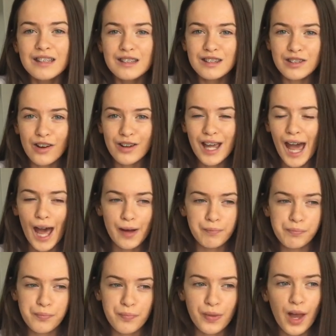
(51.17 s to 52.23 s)
So
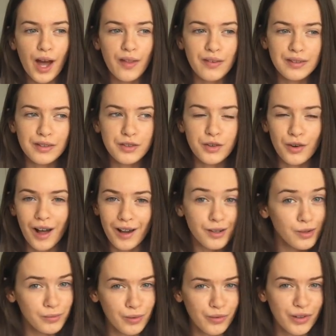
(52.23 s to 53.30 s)
yeah, this is not like
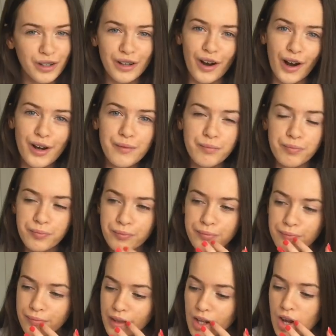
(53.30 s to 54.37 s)
a normal video.
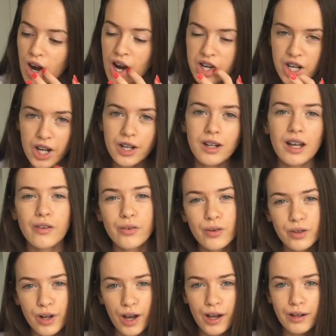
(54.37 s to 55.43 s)
I do, if
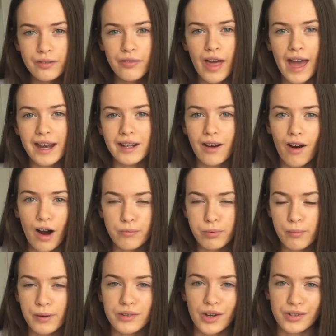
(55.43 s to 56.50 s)
you're new, then I
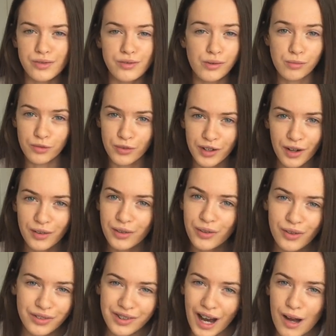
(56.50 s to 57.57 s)
promise I do normal videos
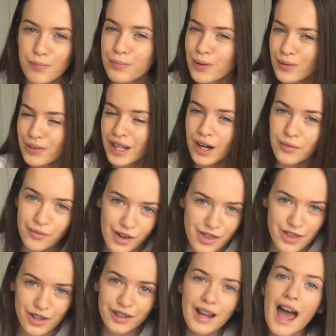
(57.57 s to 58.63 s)
all the time, beauty and
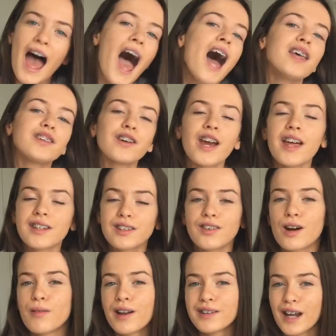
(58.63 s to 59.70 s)
fashion. So hit the
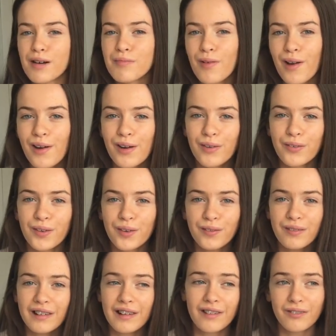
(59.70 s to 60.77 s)
subscribe button down below if
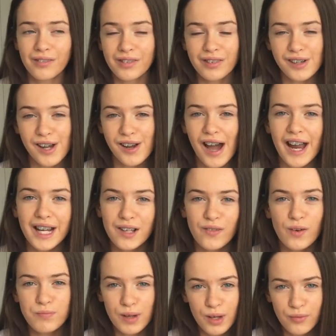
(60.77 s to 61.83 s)
you want to, and give
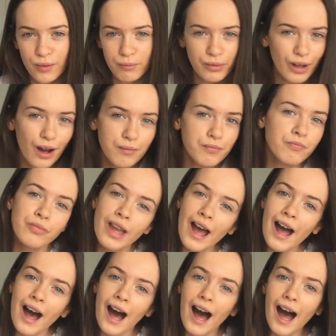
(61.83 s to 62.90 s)
it a big thumbs up.
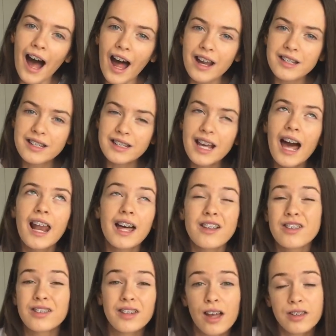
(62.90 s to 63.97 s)
And yeah, let's just